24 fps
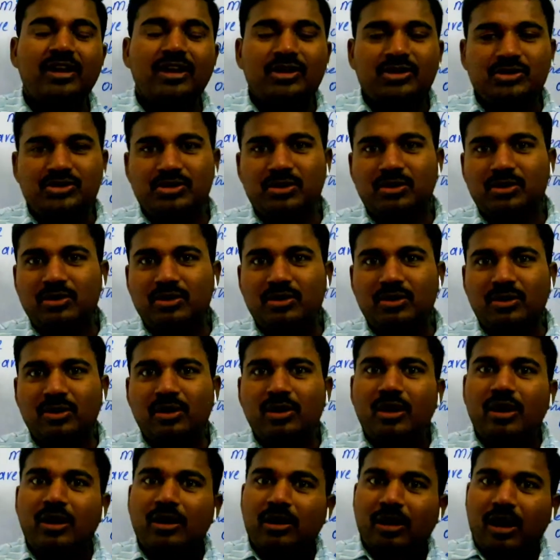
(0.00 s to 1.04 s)
So
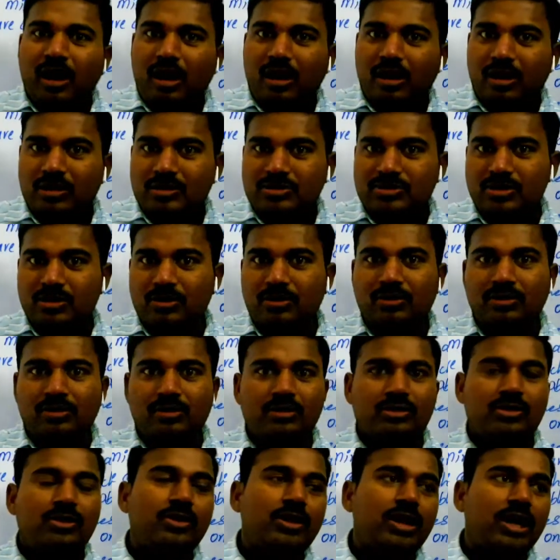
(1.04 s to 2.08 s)
also
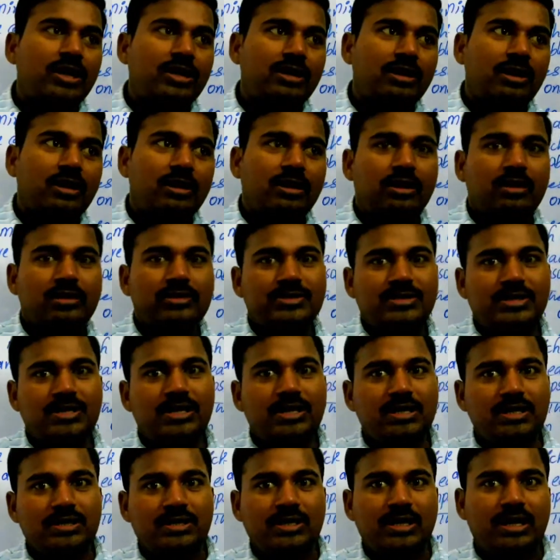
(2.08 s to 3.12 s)
you can
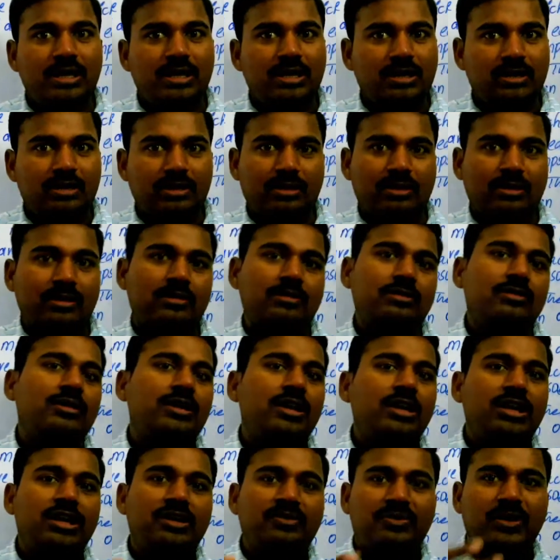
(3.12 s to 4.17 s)
see there
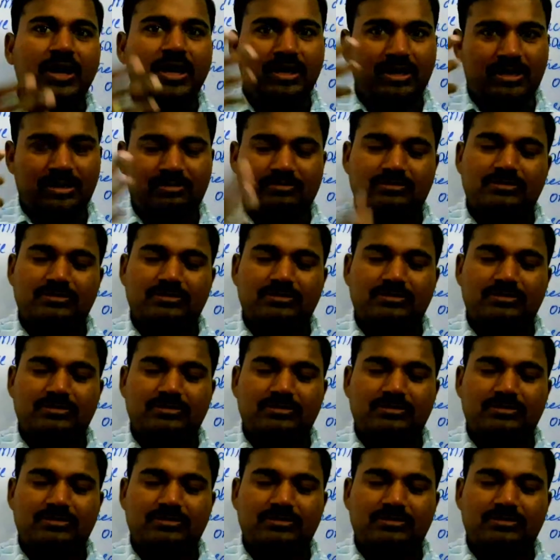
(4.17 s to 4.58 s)
in different,